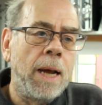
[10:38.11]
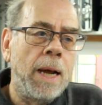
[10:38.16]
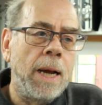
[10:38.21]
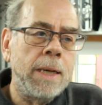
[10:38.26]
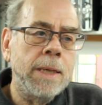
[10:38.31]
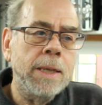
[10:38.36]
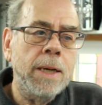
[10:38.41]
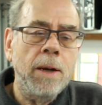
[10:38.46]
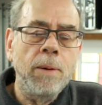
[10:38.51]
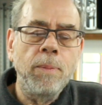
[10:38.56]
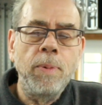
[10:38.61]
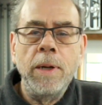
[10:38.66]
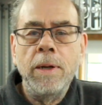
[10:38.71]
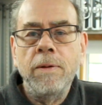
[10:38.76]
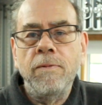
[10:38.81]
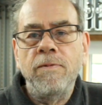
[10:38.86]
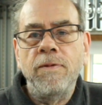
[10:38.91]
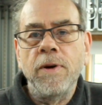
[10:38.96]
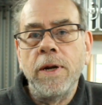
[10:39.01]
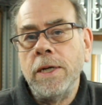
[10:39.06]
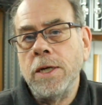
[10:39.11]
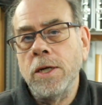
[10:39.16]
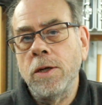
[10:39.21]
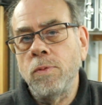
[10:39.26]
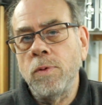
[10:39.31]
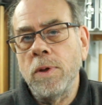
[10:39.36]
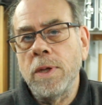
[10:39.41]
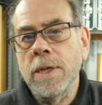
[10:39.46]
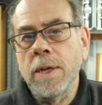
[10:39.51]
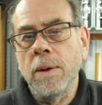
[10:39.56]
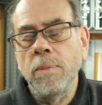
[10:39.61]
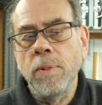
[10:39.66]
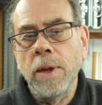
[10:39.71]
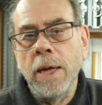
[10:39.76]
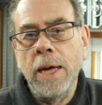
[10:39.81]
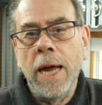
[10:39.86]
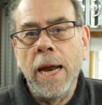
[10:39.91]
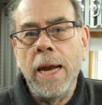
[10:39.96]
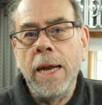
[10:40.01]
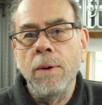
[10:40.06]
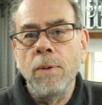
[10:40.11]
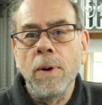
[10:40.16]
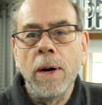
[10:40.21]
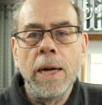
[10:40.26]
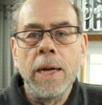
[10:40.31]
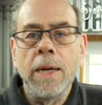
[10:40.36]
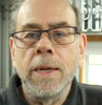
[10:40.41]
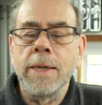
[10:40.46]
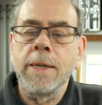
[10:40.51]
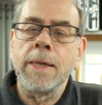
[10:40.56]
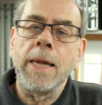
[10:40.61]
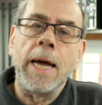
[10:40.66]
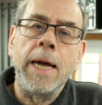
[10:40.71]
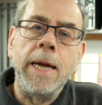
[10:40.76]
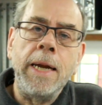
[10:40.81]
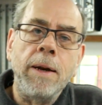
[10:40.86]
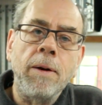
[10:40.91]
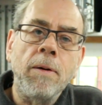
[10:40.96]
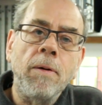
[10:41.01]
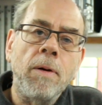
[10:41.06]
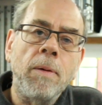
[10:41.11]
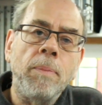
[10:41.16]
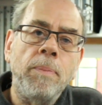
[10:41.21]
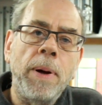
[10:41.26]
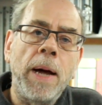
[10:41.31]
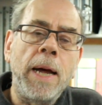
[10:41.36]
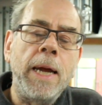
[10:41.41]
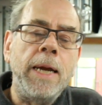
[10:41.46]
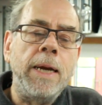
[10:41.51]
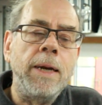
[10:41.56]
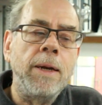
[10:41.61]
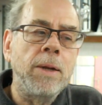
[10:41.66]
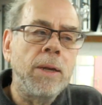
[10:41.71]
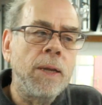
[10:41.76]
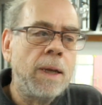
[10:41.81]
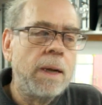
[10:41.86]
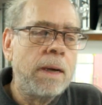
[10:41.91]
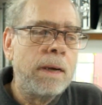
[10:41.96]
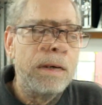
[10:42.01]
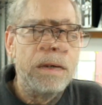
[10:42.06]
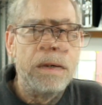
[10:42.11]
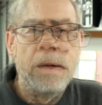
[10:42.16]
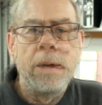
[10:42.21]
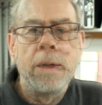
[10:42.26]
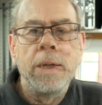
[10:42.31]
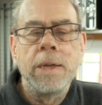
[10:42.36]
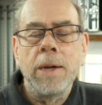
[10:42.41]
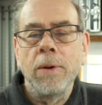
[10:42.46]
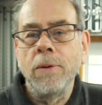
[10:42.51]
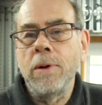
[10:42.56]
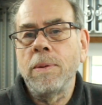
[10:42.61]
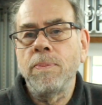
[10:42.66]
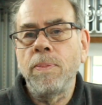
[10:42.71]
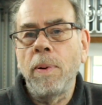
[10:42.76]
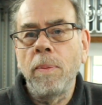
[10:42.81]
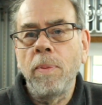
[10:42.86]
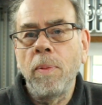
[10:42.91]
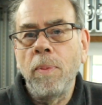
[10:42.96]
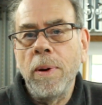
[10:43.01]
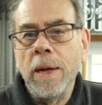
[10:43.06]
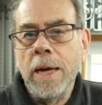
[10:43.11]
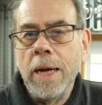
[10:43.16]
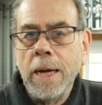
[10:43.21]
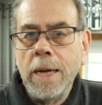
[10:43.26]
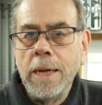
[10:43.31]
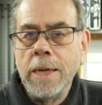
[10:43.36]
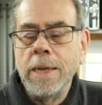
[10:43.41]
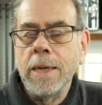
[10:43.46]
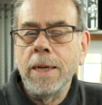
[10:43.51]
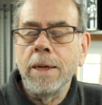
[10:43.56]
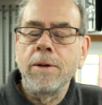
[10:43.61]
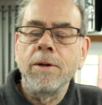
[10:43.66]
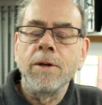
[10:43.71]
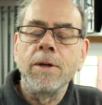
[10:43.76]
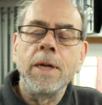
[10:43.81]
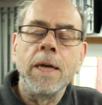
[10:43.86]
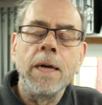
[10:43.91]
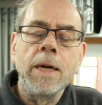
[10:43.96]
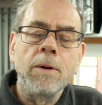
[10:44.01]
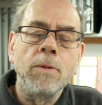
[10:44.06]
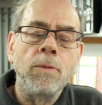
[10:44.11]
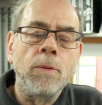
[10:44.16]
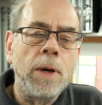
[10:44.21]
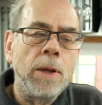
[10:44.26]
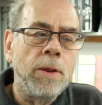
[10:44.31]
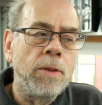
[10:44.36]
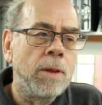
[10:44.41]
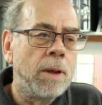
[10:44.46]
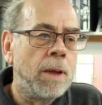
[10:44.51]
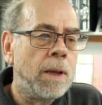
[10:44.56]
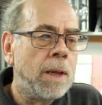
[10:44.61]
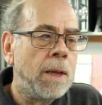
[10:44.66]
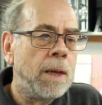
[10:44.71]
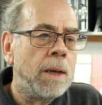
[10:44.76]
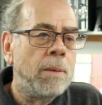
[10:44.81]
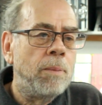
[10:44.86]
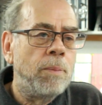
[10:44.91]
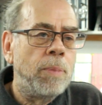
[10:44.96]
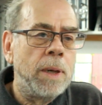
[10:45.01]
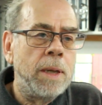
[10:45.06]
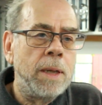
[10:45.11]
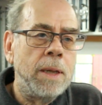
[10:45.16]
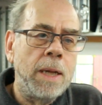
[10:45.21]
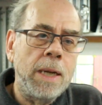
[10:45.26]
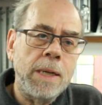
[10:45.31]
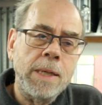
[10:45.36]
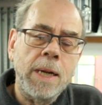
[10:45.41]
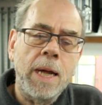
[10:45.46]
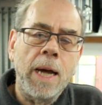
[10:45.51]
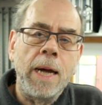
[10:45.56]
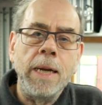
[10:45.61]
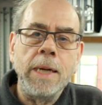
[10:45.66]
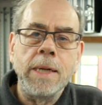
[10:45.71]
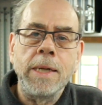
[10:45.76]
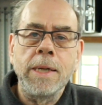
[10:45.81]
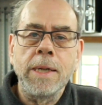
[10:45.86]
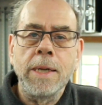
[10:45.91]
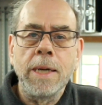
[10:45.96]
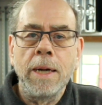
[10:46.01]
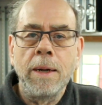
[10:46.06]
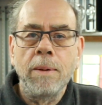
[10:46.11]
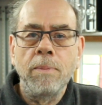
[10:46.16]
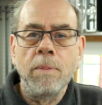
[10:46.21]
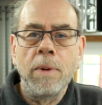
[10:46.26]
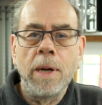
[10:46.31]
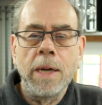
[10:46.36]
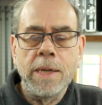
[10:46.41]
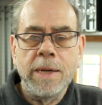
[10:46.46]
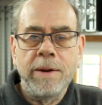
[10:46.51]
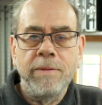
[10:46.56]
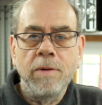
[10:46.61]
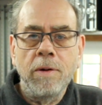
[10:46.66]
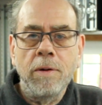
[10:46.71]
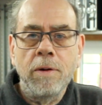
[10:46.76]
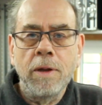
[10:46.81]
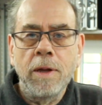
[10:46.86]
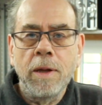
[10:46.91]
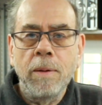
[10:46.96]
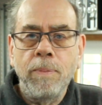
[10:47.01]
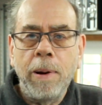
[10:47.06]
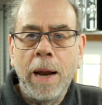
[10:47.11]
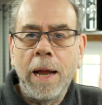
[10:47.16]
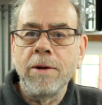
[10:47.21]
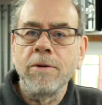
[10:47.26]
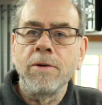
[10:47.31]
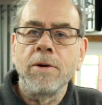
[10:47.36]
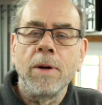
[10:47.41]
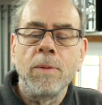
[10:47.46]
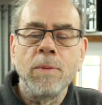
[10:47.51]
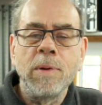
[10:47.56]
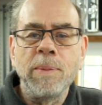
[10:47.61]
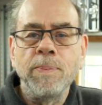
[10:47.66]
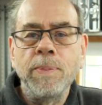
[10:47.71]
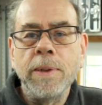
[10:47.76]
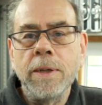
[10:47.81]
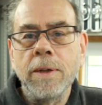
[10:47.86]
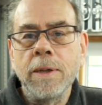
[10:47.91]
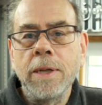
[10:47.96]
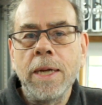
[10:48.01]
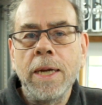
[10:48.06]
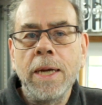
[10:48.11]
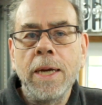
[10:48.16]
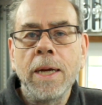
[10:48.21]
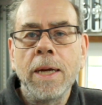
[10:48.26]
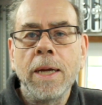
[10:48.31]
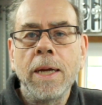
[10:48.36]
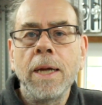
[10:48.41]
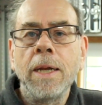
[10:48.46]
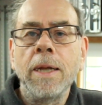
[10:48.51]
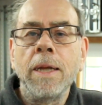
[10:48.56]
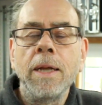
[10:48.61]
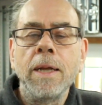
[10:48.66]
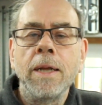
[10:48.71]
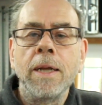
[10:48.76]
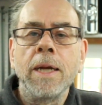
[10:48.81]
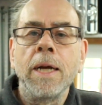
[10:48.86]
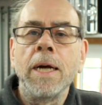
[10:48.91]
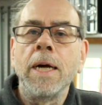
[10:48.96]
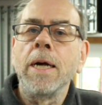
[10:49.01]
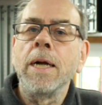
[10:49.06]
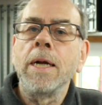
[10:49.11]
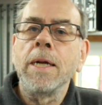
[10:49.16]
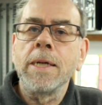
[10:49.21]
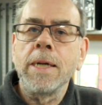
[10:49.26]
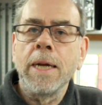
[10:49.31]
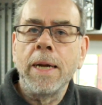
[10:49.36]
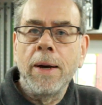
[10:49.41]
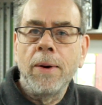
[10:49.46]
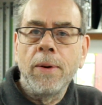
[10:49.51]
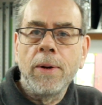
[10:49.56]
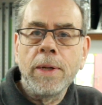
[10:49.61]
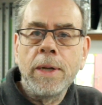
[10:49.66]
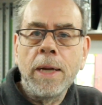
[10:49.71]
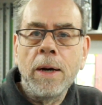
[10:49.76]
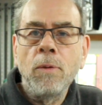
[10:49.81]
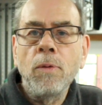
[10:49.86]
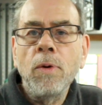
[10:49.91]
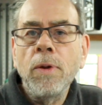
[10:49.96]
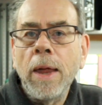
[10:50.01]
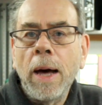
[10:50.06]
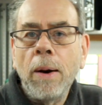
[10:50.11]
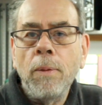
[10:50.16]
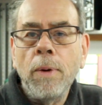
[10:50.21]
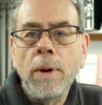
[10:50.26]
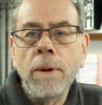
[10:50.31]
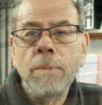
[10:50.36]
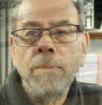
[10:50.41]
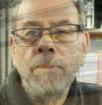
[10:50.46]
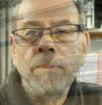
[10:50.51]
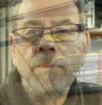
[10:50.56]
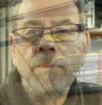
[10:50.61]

it's going to be finished with something anyway, a stain or a paint. So it's probably easier to deal with. But in this case, let's have a look at the planter I was building and see how I dealt with that one.